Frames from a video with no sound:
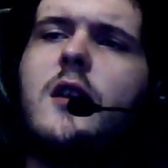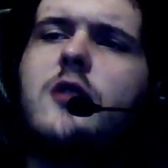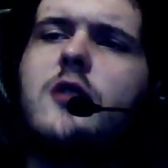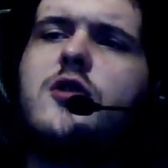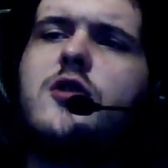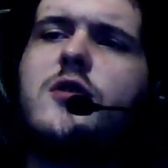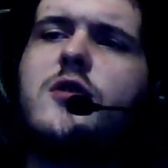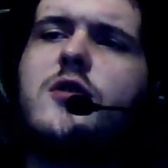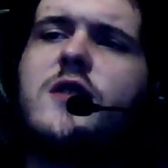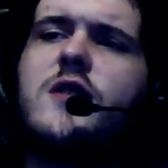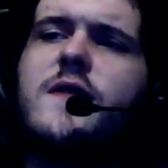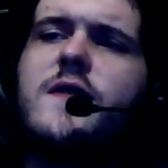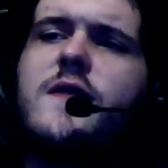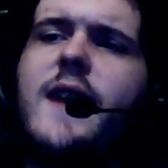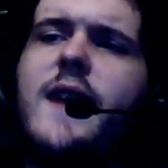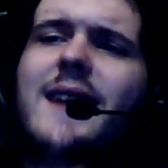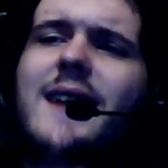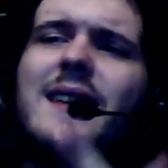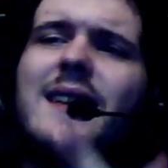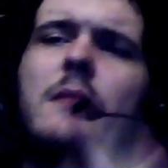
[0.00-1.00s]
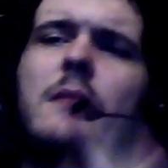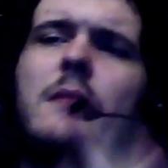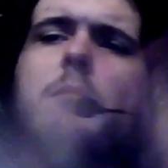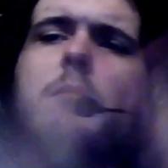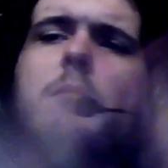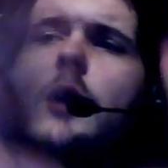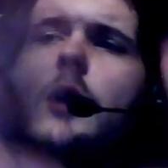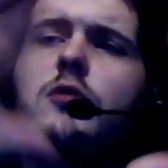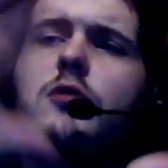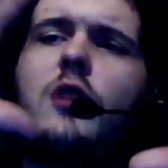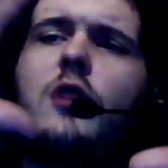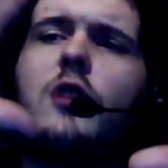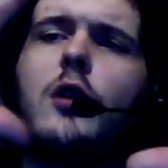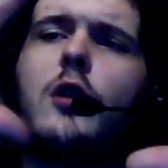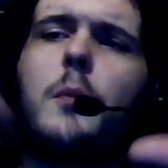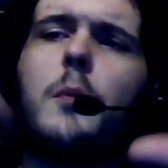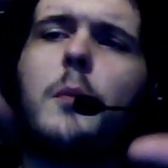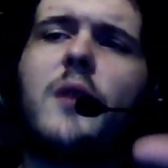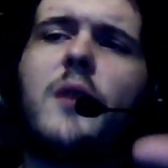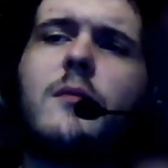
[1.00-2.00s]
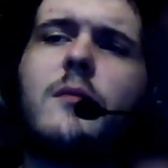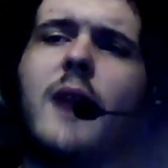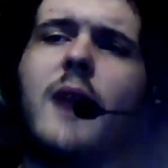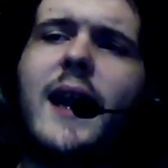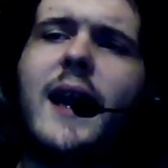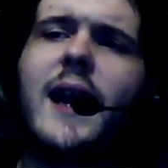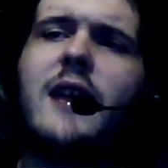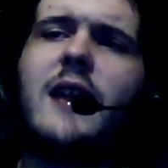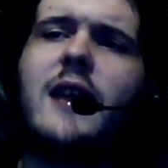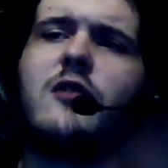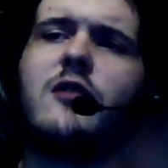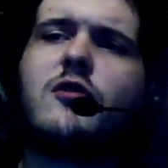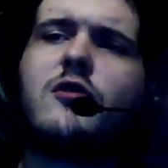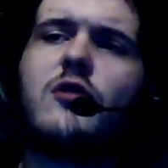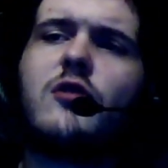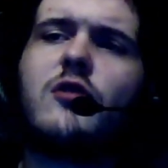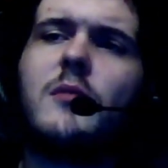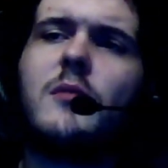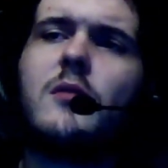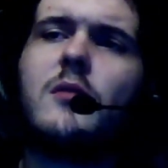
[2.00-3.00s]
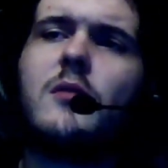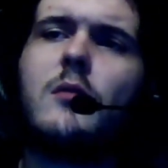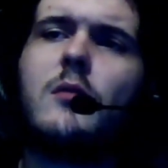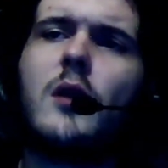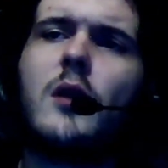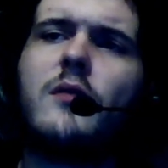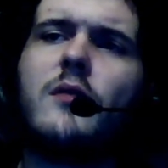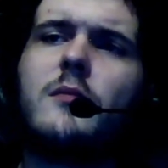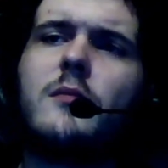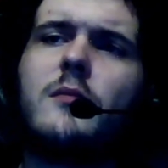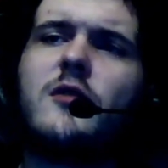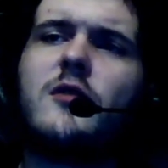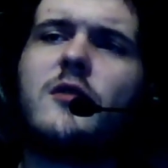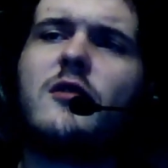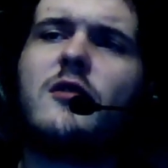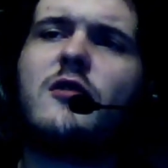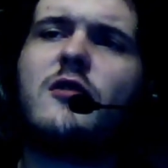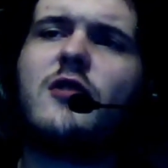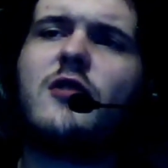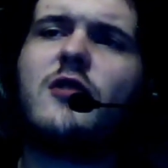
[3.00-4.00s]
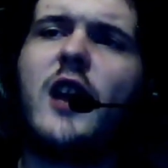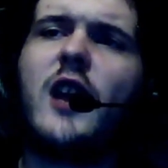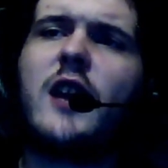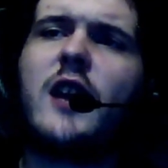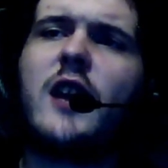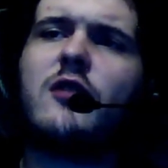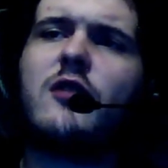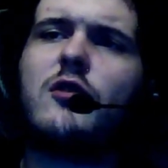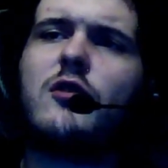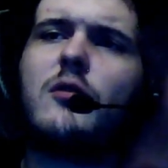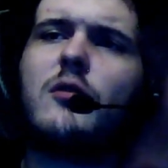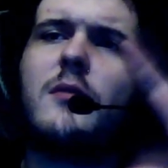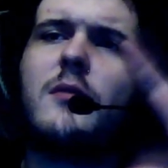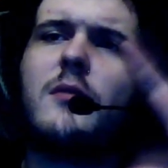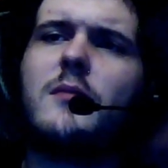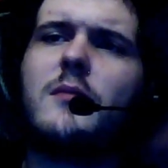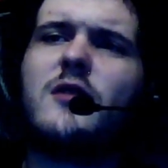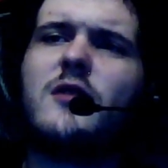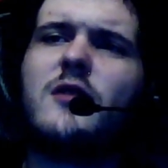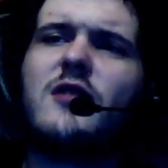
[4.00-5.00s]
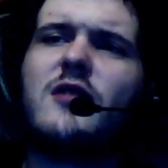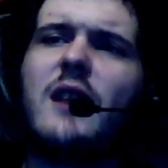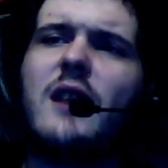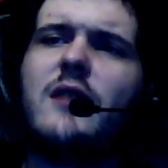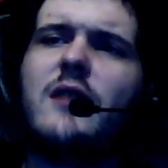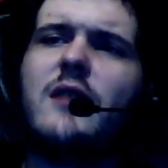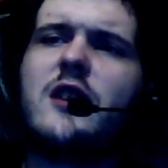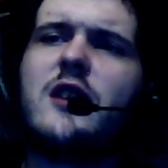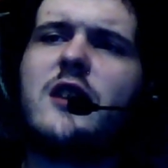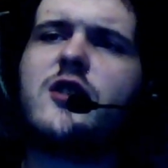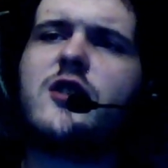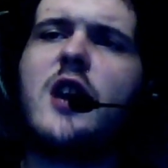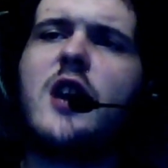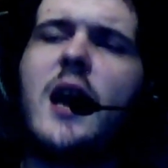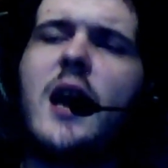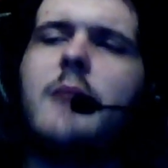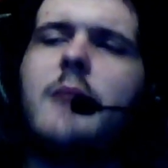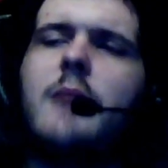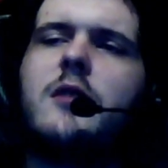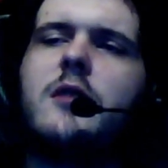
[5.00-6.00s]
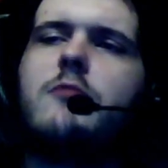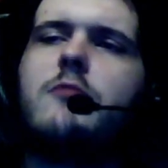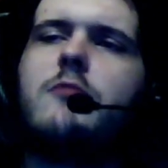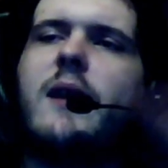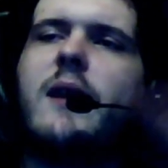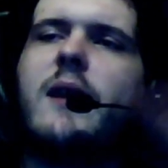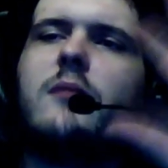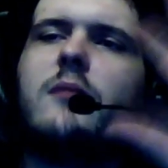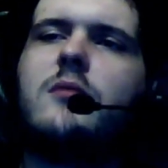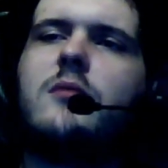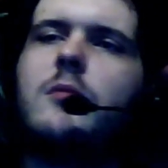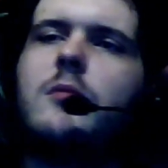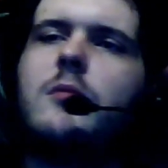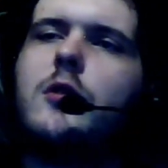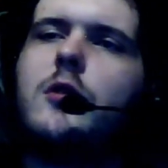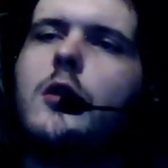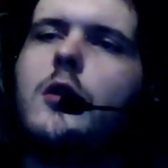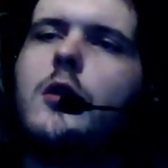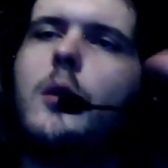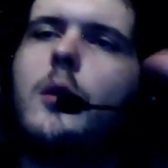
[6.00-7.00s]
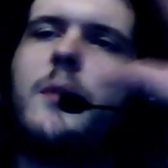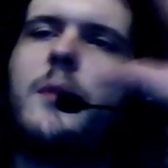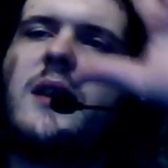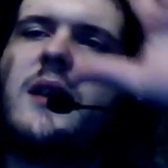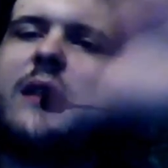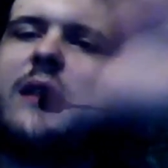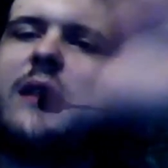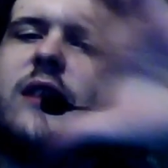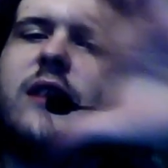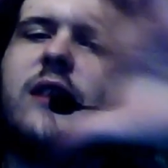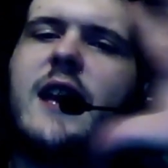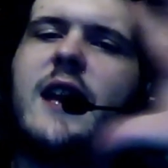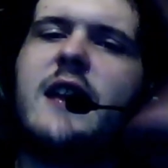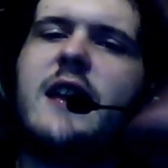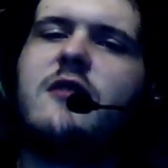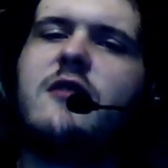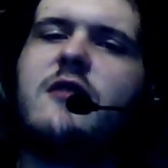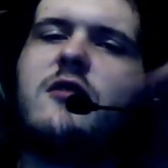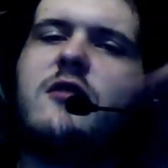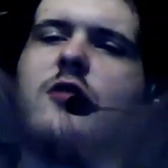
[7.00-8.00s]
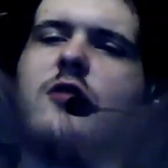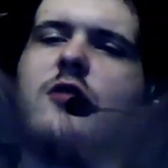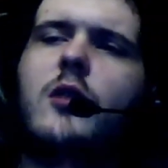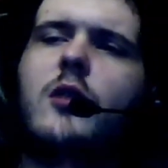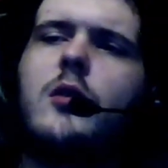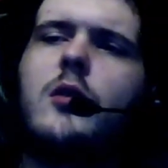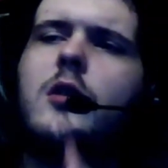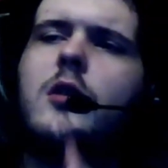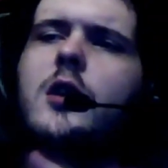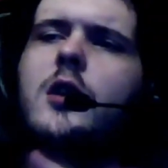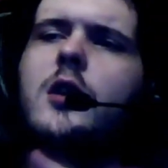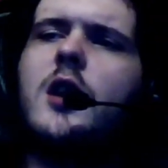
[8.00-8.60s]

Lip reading: Due to the fact a couple of them were 8, one of them was a 6, some of them were 7ish. I'm going to round them all up and give it an 8 in total.